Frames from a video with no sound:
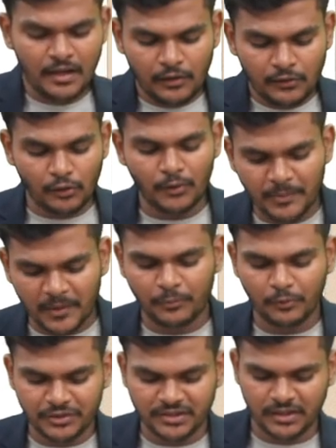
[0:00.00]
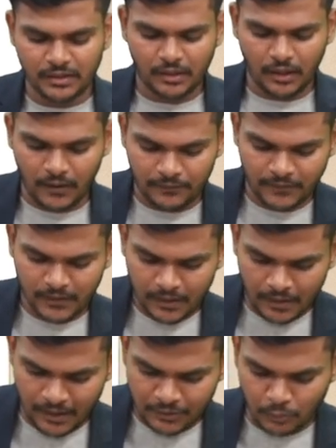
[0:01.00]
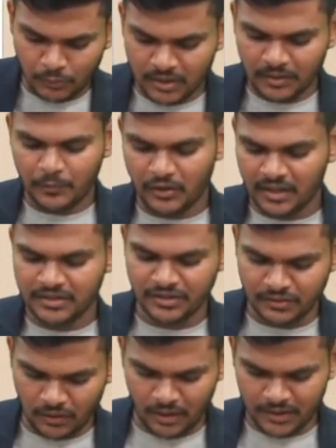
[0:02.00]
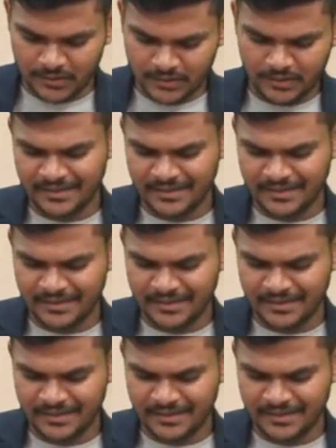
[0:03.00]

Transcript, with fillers: low proportion of total production costs.